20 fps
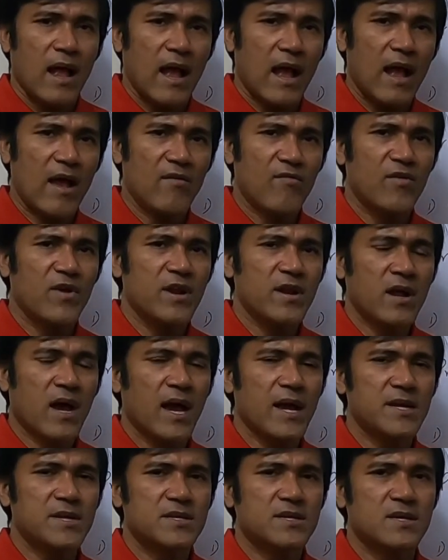every
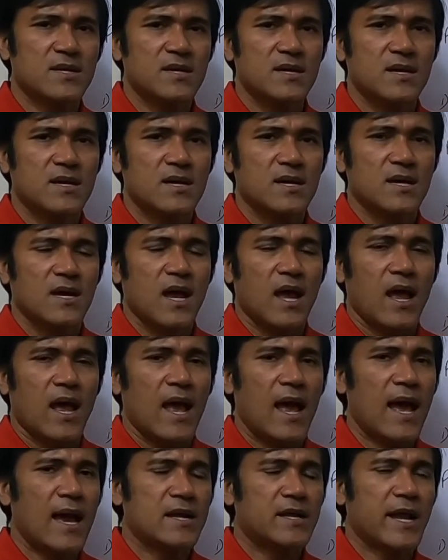night
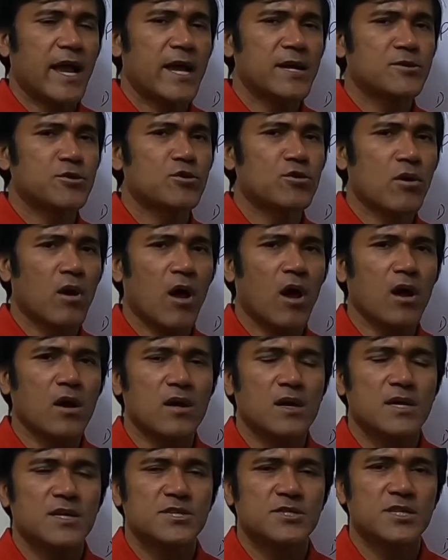at 8 o'clock
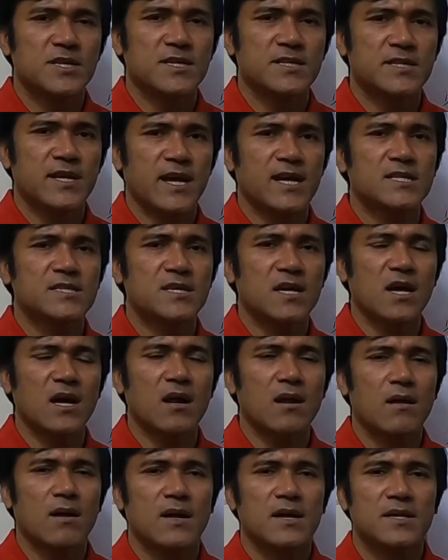she takes
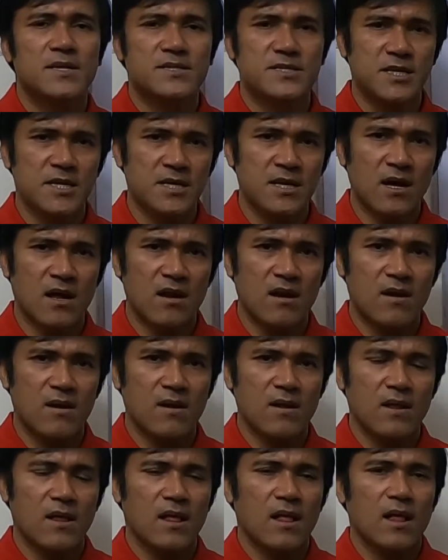her dinner.
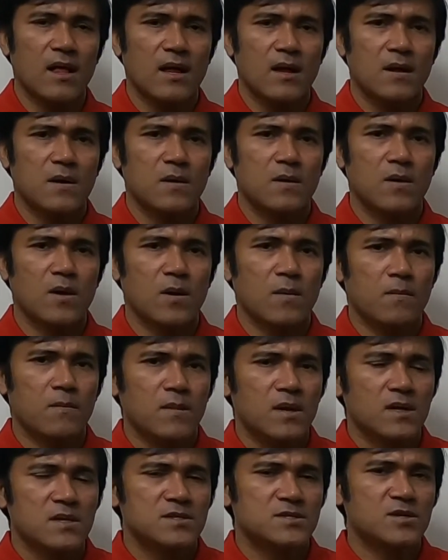No,
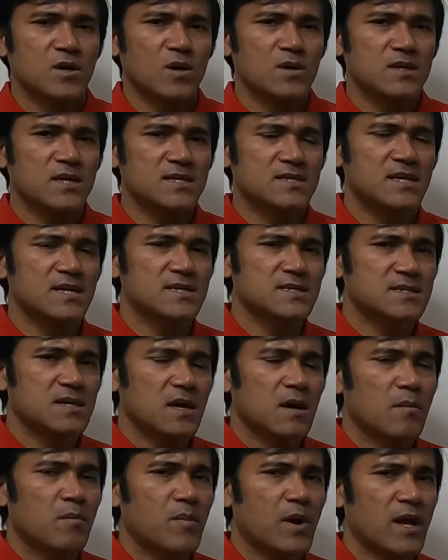so this is
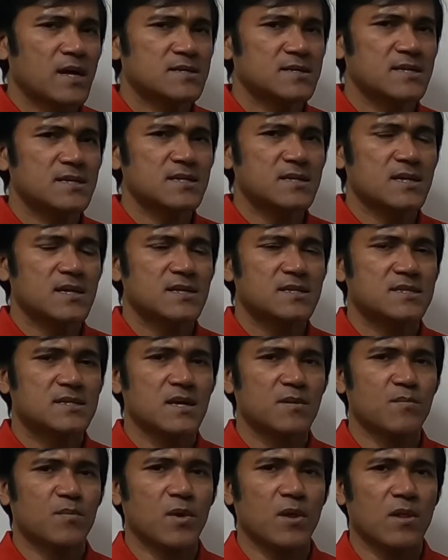present
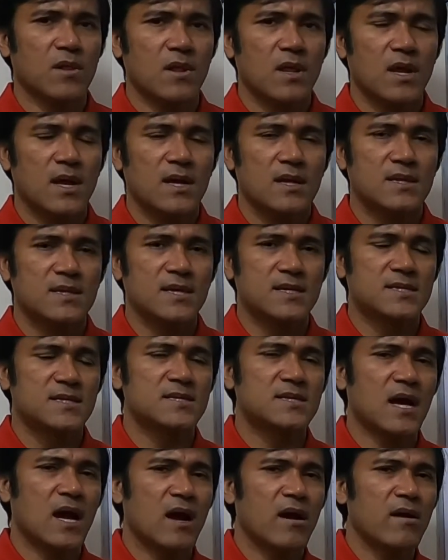simple. This
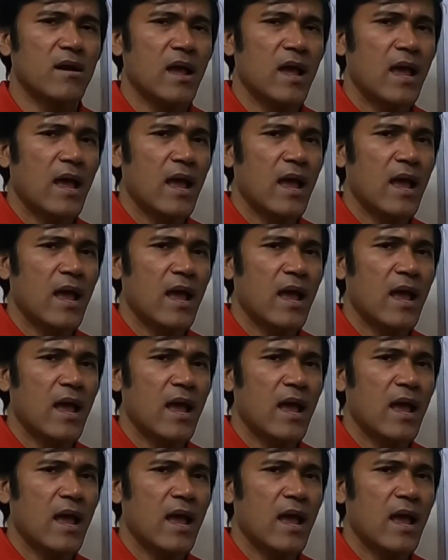is her